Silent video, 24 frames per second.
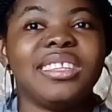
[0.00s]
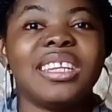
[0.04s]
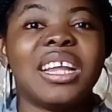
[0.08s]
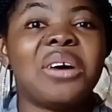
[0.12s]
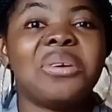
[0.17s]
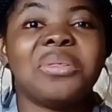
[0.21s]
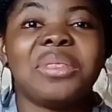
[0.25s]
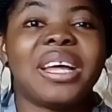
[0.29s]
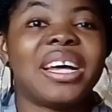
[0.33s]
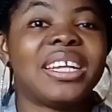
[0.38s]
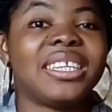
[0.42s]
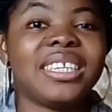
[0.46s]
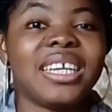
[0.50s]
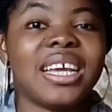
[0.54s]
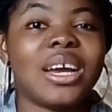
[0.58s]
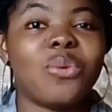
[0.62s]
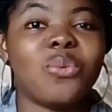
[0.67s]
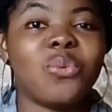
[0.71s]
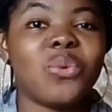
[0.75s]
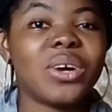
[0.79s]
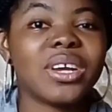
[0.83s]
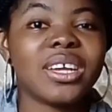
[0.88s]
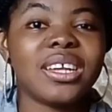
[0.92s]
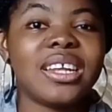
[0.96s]
now that they are
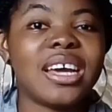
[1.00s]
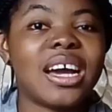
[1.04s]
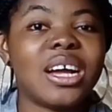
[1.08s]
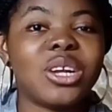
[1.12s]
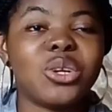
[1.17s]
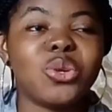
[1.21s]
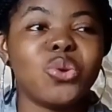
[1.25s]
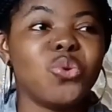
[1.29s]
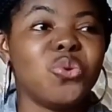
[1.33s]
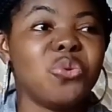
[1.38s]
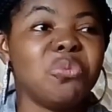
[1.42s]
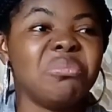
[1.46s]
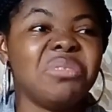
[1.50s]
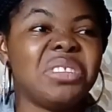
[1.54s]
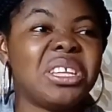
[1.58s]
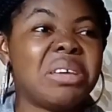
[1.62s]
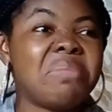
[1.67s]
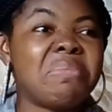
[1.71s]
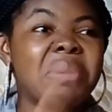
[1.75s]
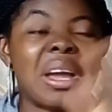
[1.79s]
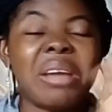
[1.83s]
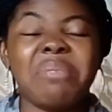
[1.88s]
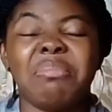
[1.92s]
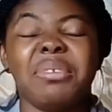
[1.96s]
working at home, they
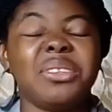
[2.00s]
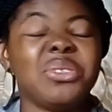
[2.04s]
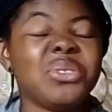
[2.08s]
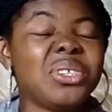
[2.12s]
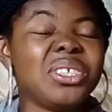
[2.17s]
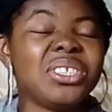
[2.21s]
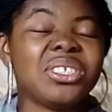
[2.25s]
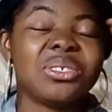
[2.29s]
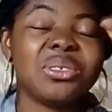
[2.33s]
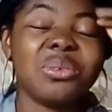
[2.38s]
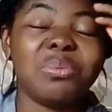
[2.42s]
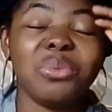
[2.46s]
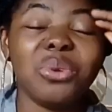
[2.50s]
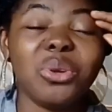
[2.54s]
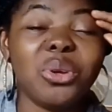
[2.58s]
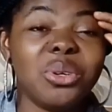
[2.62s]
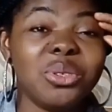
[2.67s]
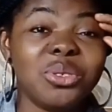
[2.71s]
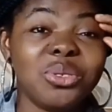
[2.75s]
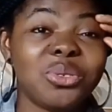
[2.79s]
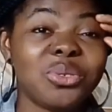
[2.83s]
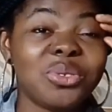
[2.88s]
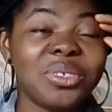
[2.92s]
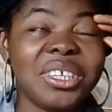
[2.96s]
might be doing some
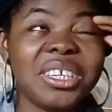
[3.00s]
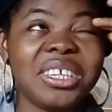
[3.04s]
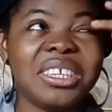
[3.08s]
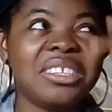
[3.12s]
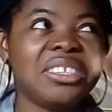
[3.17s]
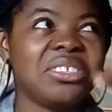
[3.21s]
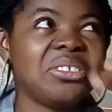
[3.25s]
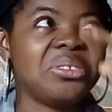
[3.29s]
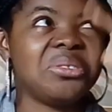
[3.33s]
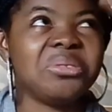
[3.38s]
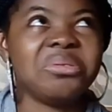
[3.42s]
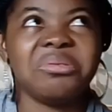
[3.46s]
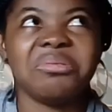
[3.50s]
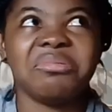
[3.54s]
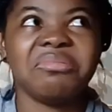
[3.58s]
laundry,